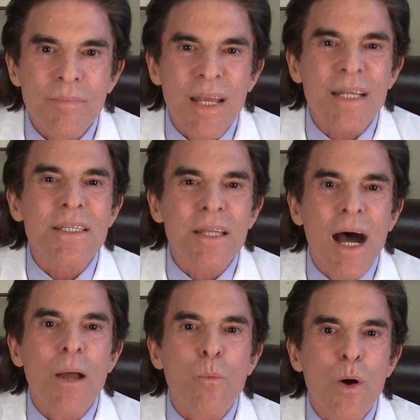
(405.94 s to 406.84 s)
It's
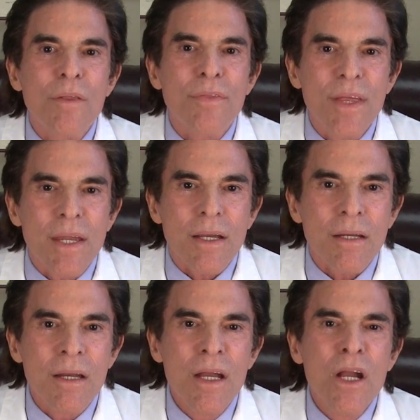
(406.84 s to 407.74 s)
not one thing.
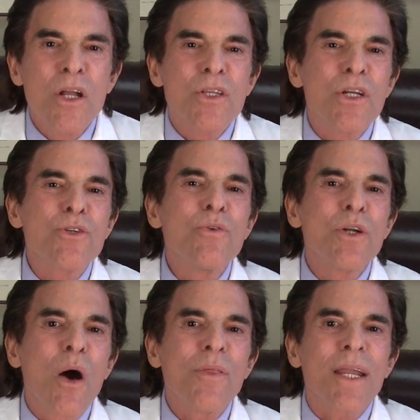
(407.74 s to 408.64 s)
Did you
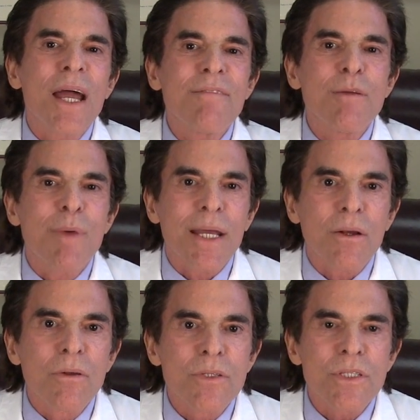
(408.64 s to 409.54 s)
know that heavy
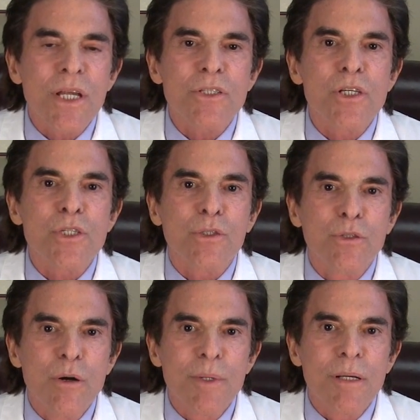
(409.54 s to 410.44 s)
metals such as
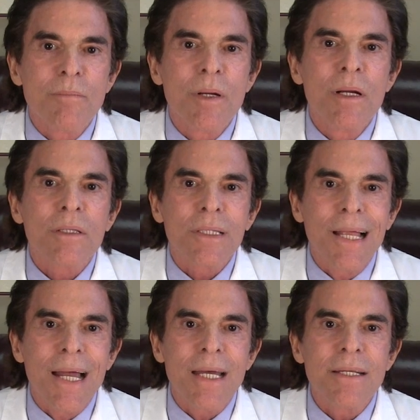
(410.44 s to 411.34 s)
aluminum,
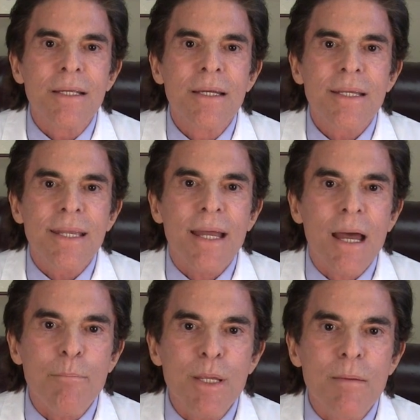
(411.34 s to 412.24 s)
lead,
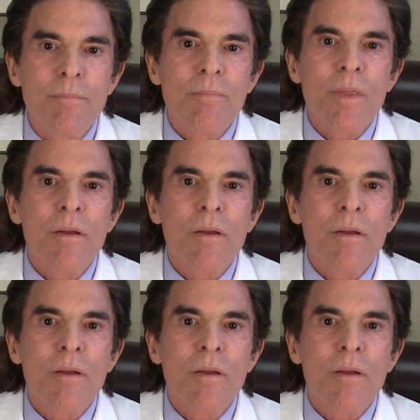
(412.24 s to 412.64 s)
cadmium,